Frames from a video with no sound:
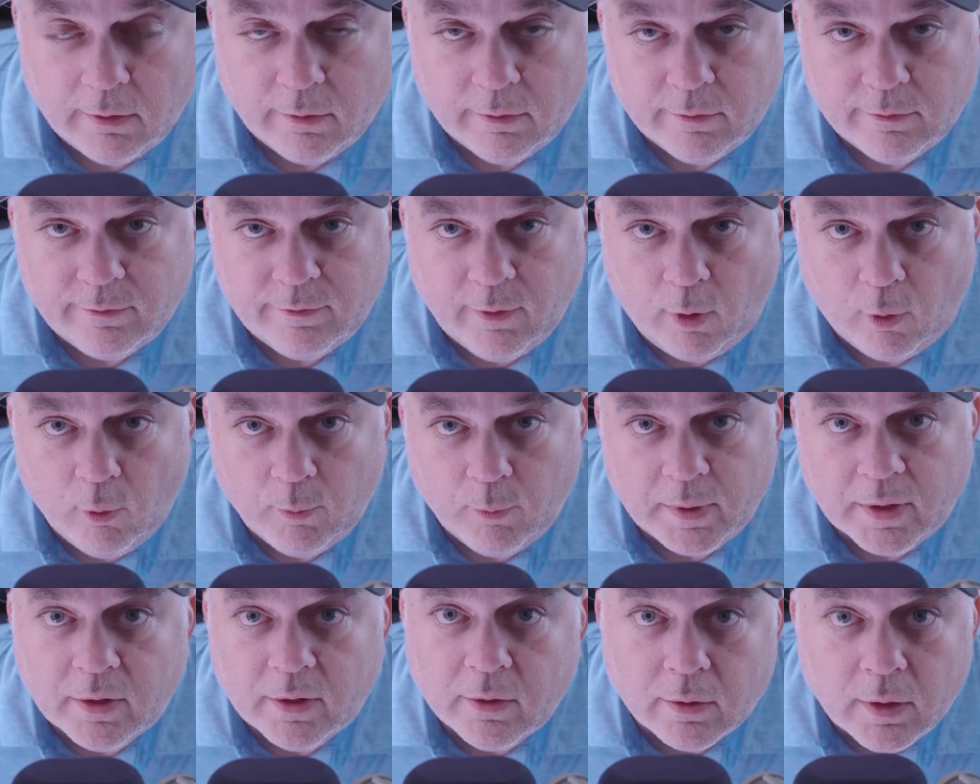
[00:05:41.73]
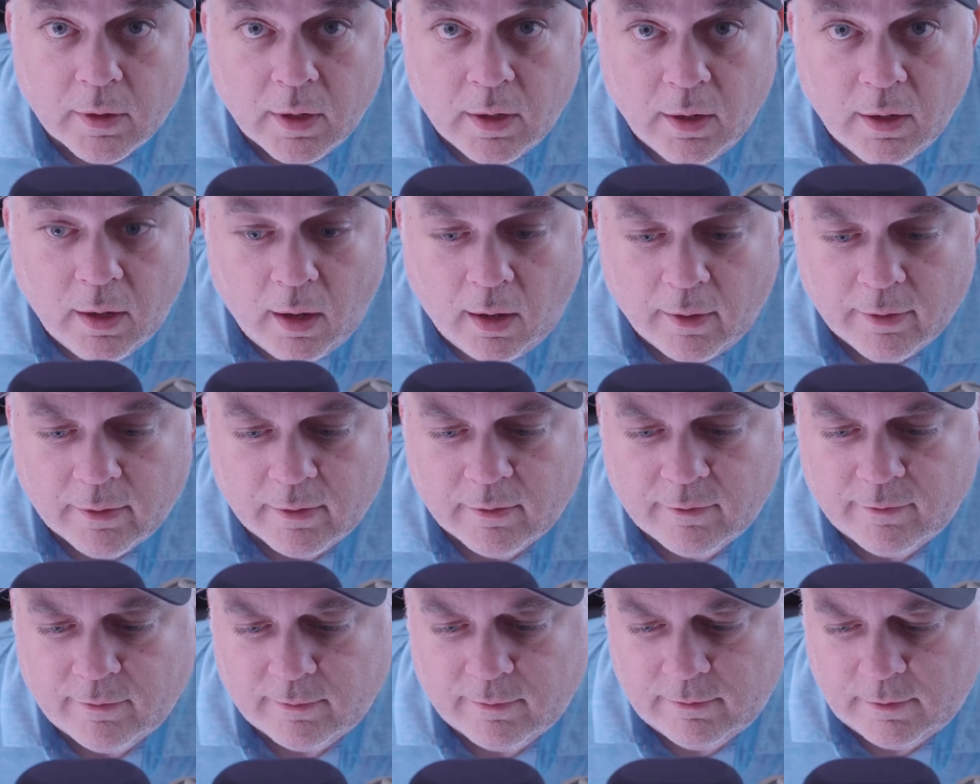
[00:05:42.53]
foam here on
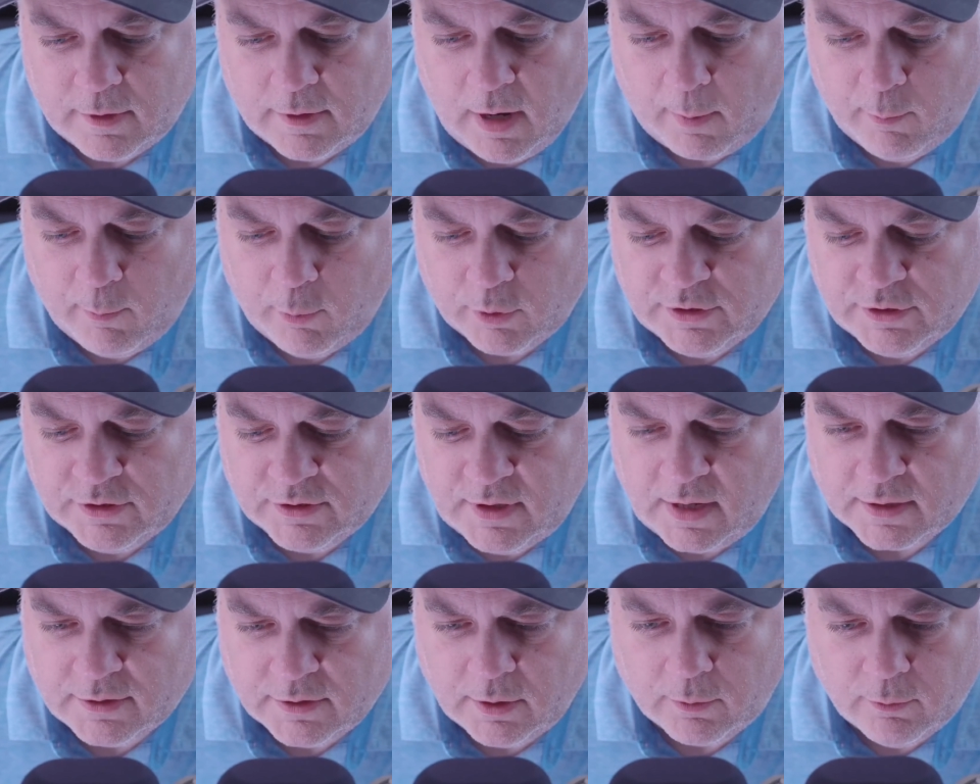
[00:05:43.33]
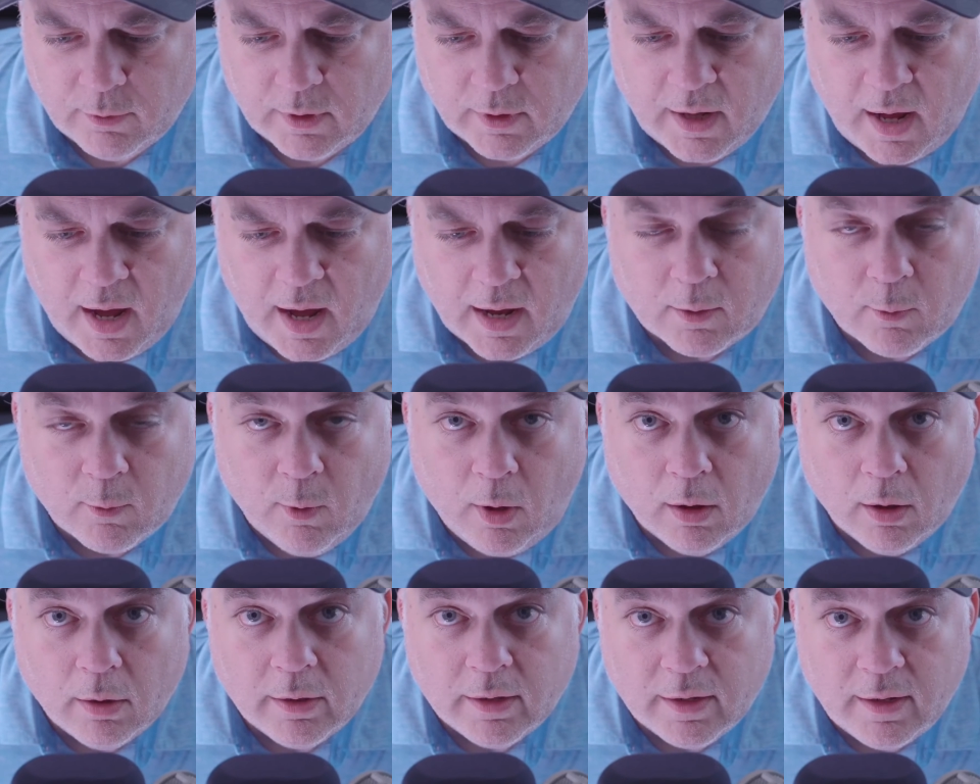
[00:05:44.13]
the top, which is actually a really high
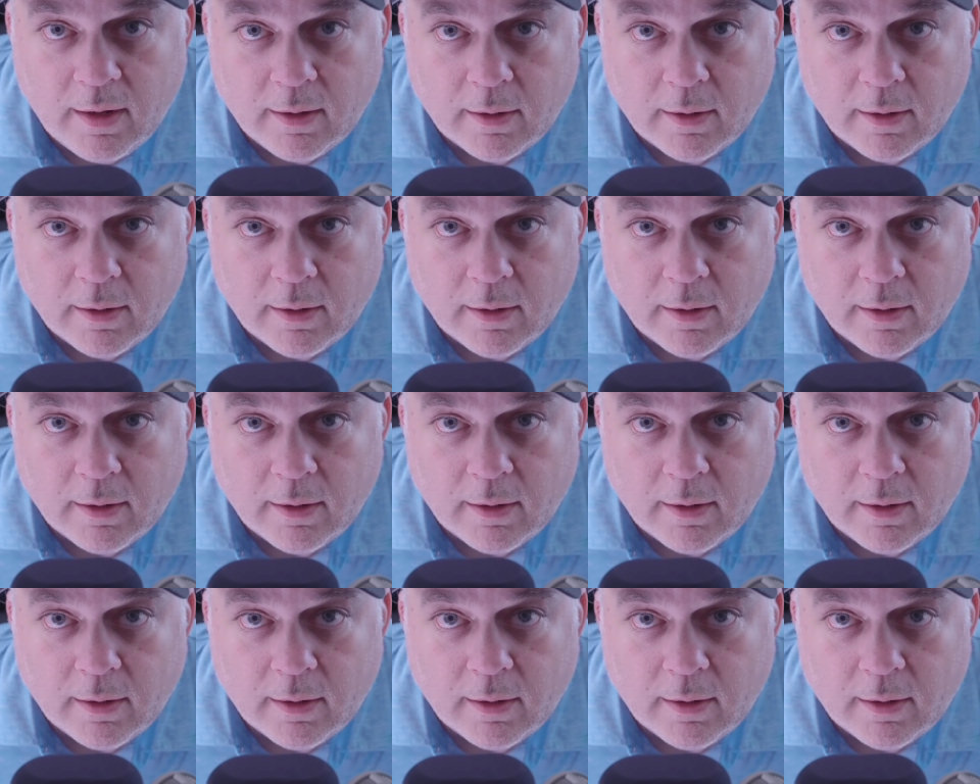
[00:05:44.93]
quality.